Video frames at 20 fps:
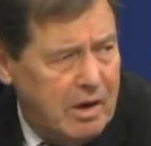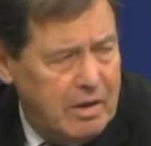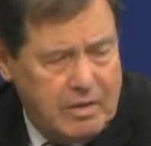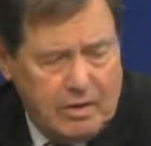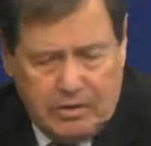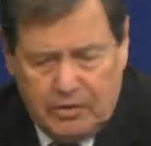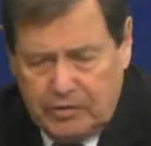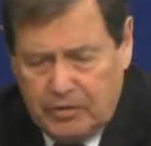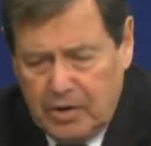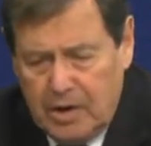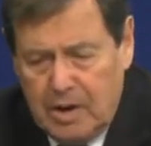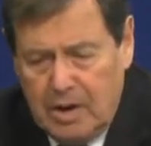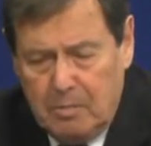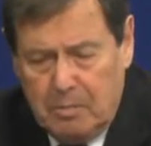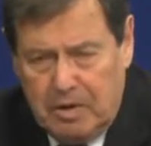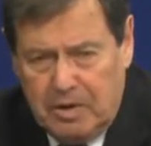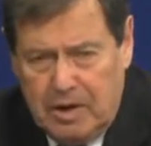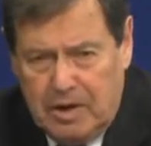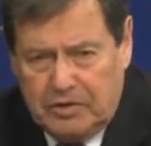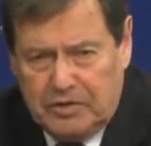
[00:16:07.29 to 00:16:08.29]
others,
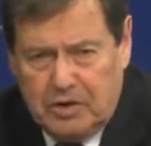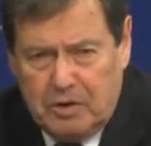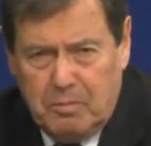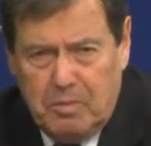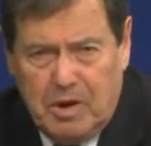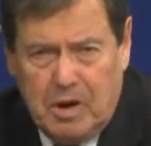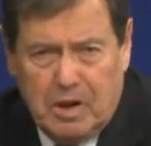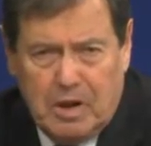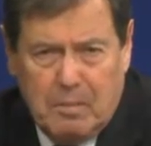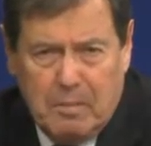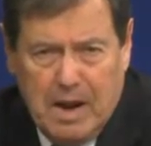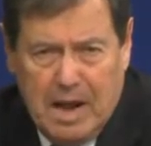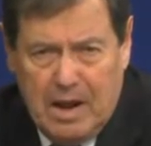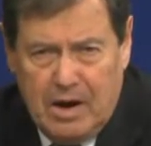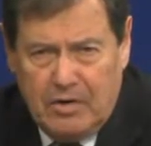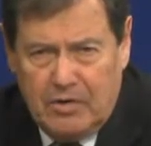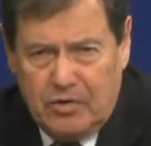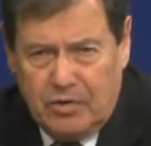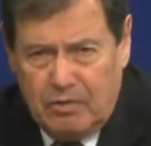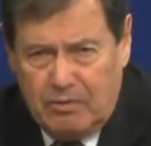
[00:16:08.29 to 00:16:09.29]
Podesta being the
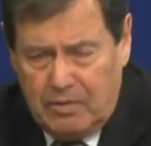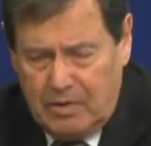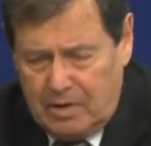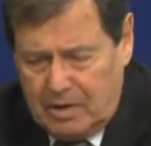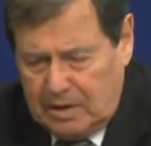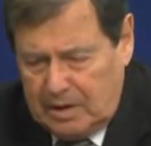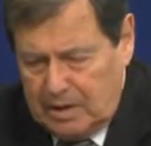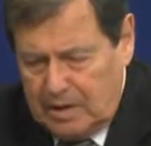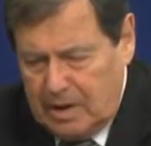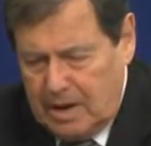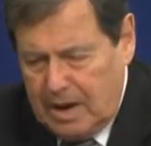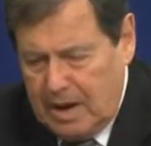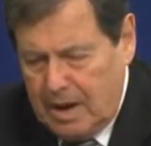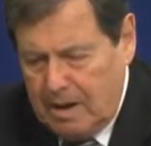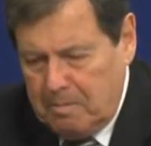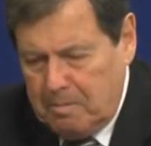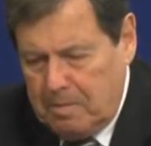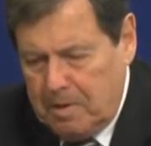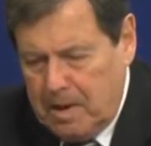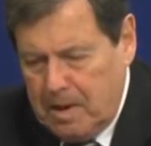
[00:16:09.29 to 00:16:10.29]
manager of the Clinton
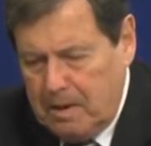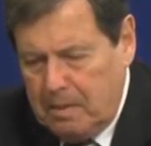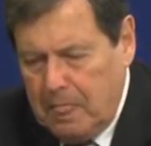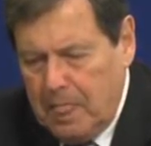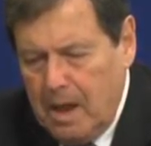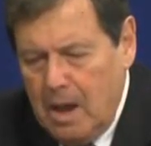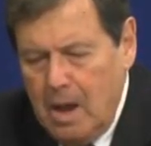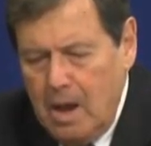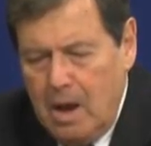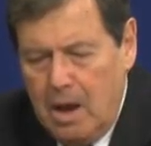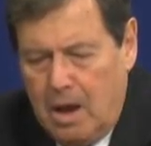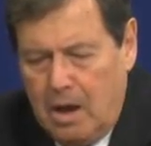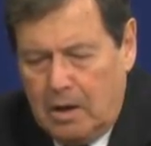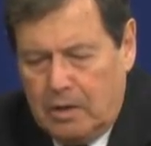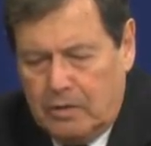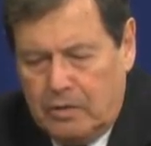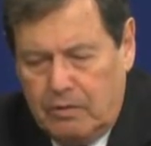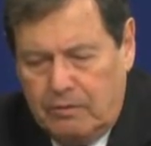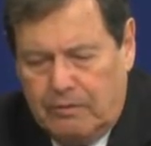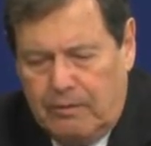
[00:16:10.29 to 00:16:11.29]
campaign, uh,
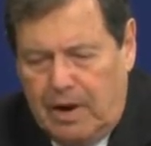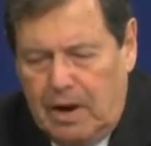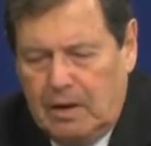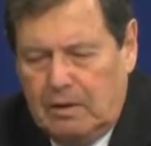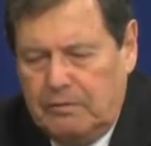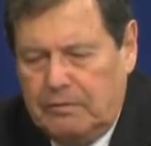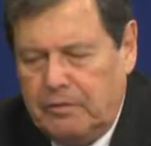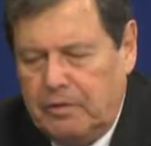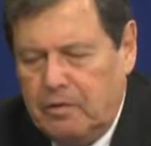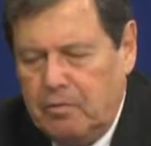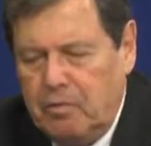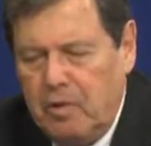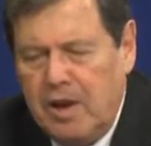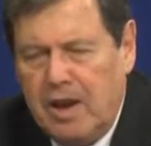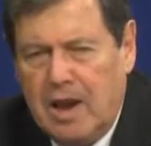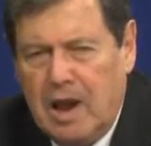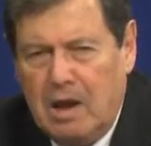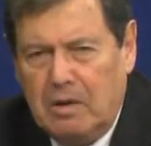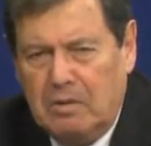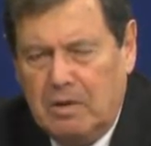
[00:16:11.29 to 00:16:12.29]
to file for a
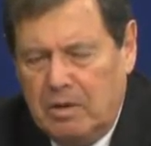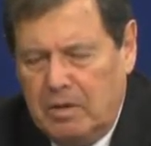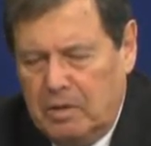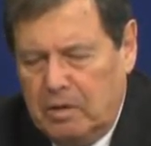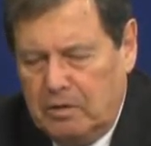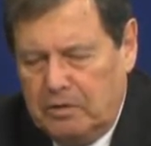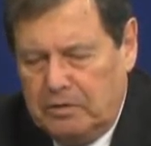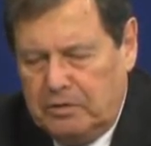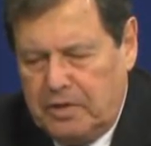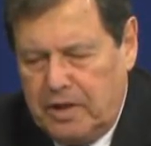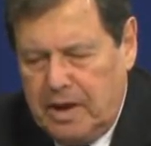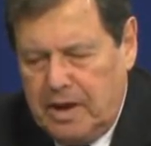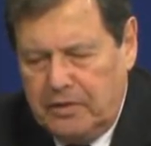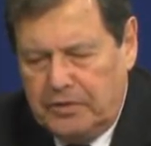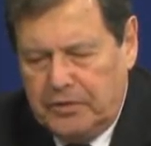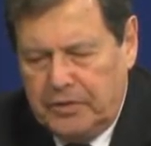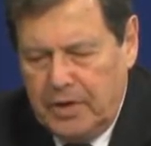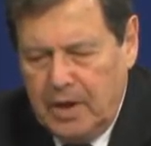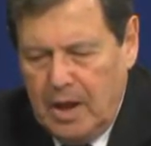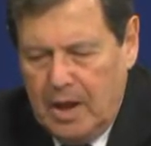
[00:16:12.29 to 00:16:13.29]
recount in those
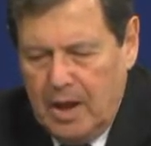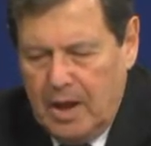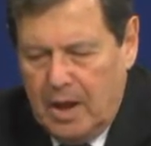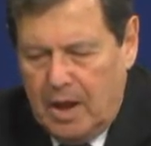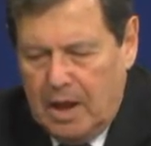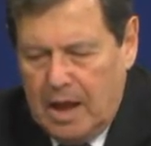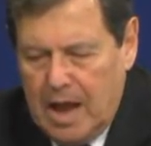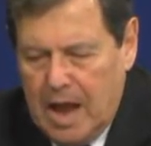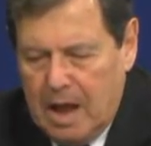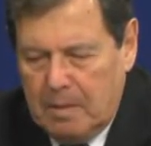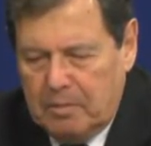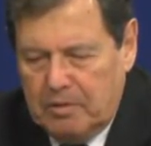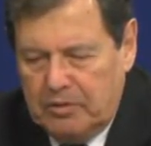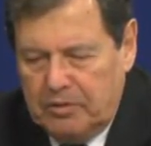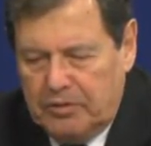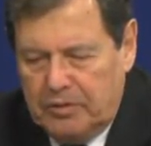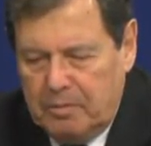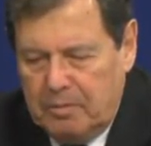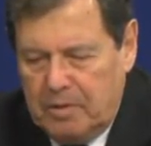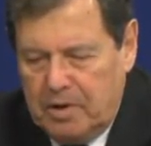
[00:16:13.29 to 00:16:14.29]
states, uh, happens
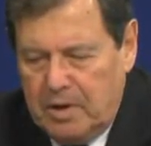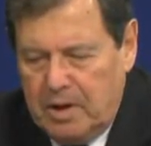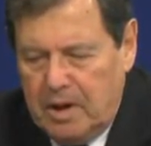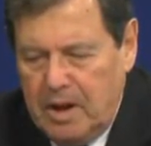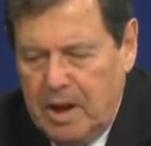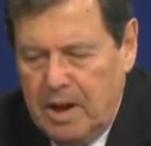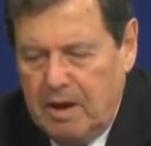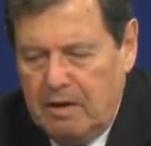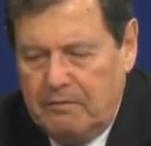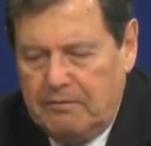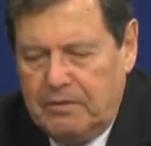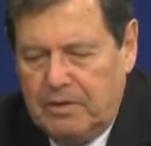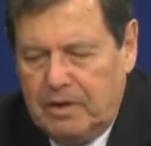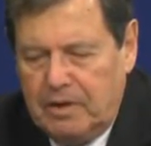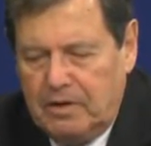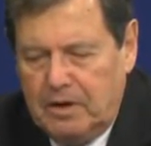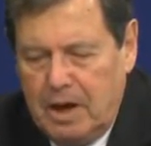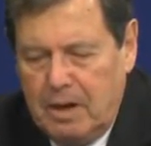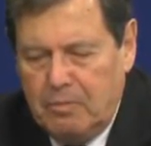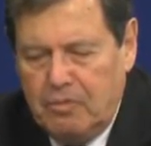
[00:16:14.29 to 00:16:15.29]
to be a fellow
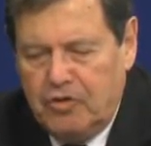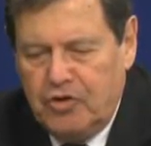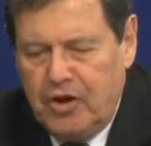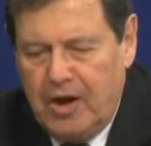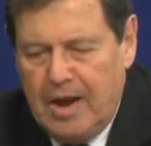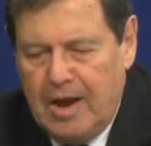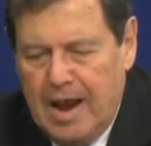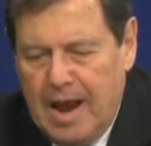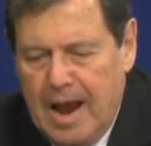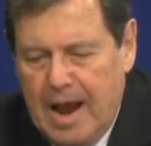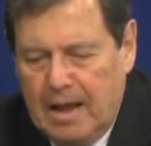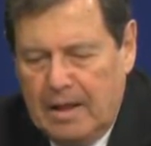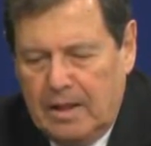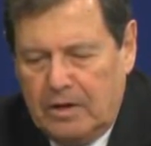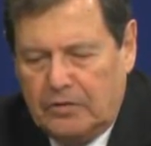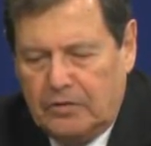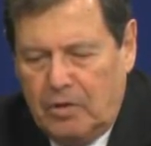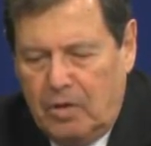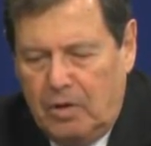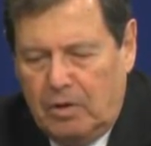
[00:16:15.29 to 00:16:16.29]
named J.
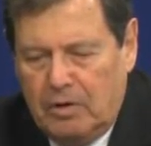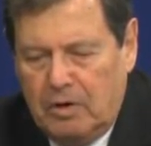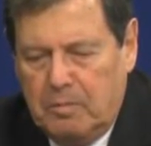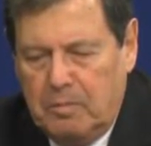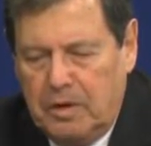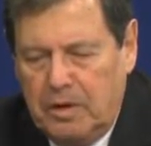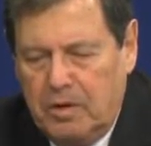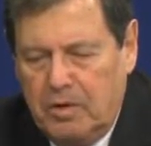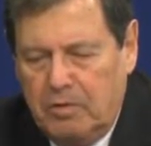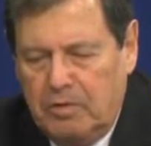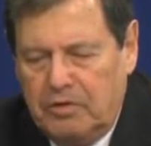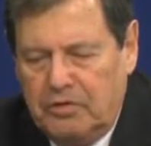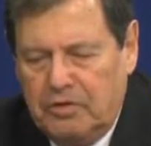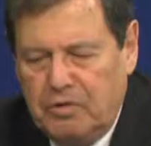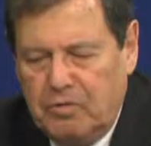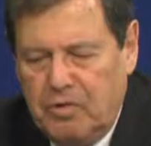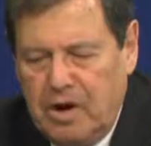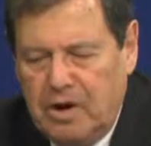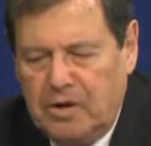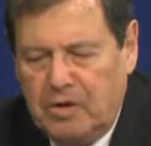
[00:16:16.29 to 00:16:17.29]
Alex Halderman, who is
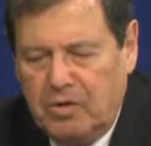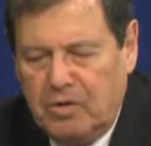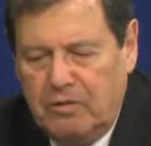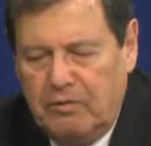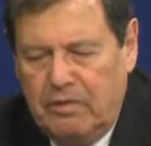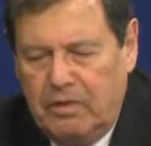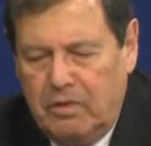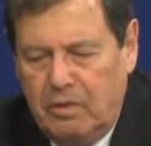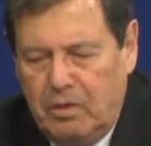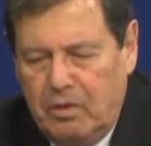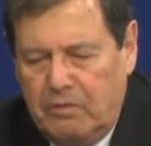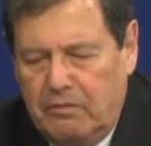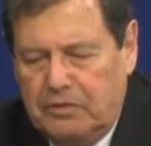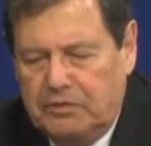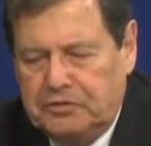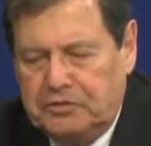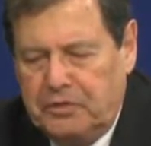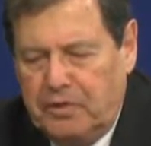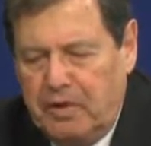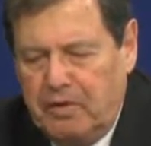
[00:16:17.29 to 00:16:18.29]
director of the
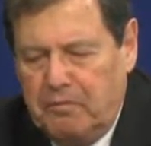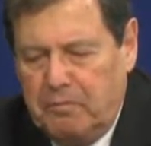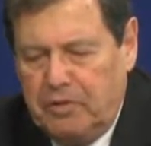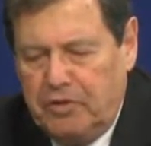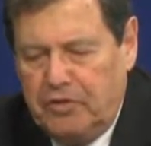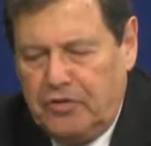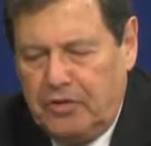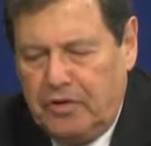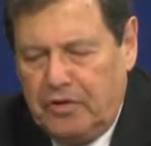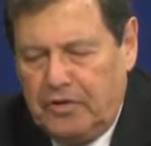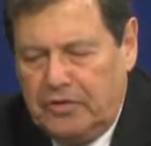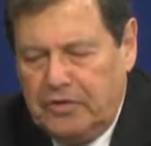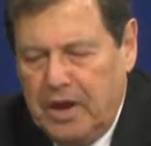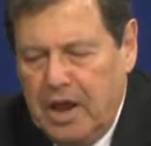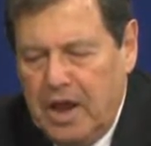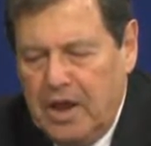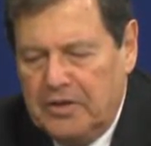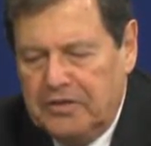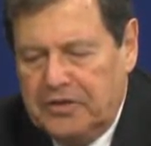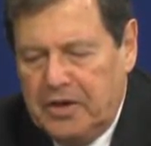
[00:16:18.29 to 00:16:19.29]
University of Michigan's
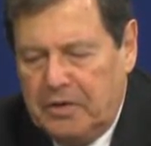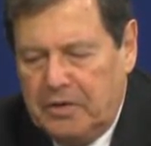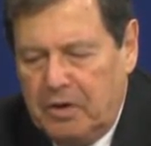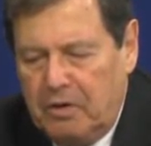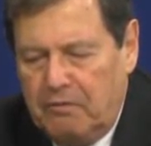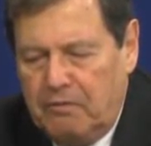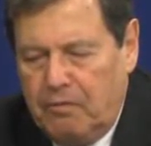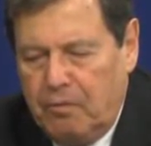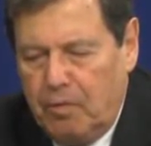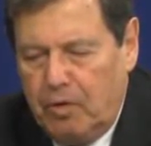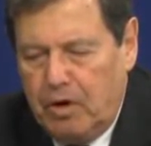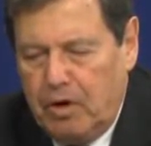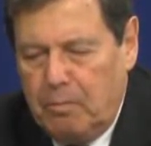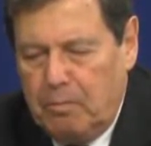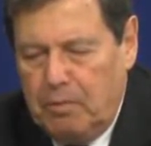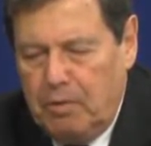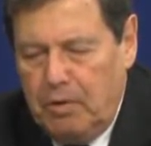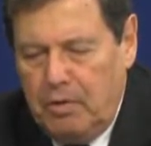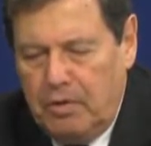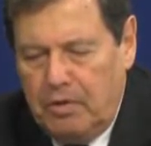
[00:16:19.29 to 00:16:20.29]
Center for
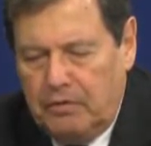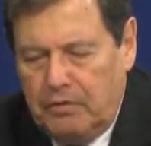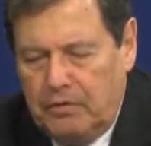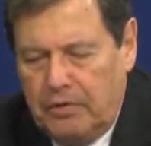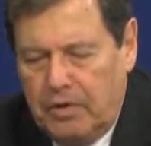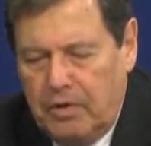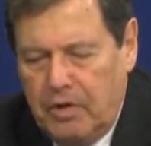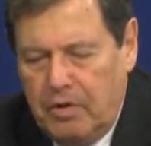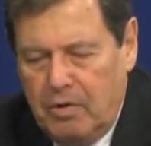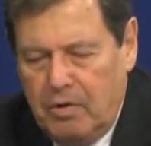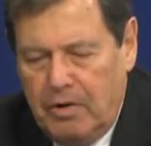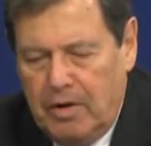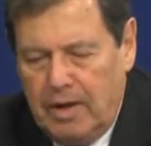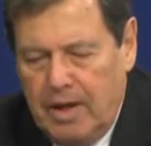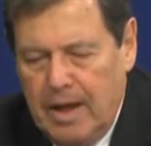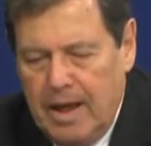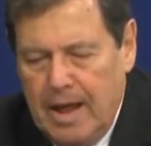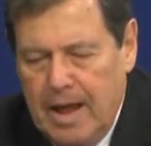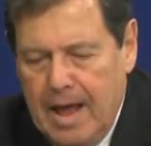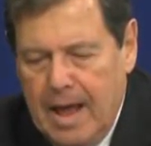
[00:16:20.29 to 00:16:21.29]
Computer
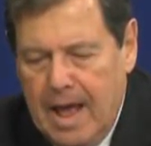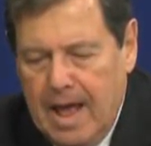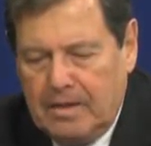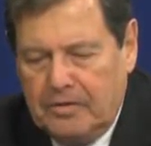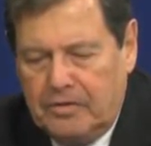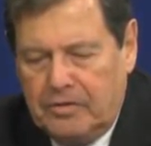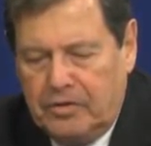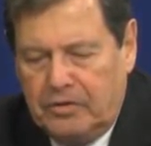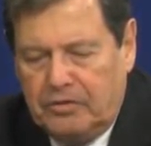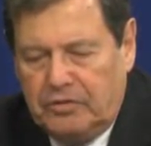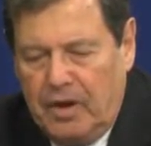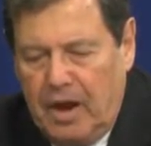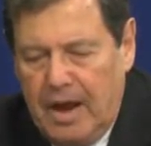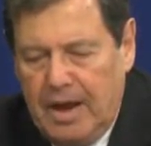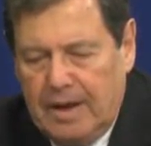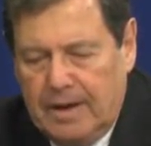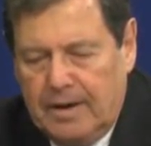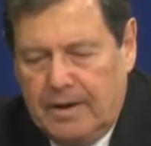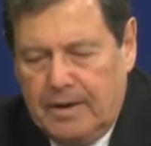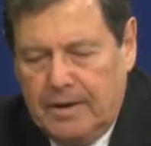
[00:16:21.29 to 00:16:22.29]
Security and
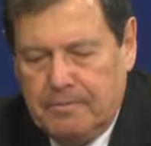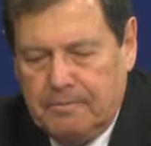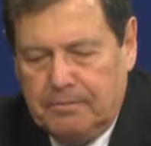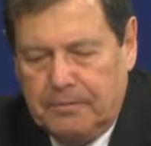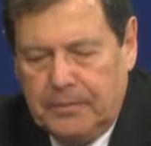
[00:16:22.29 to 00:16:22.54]
Society.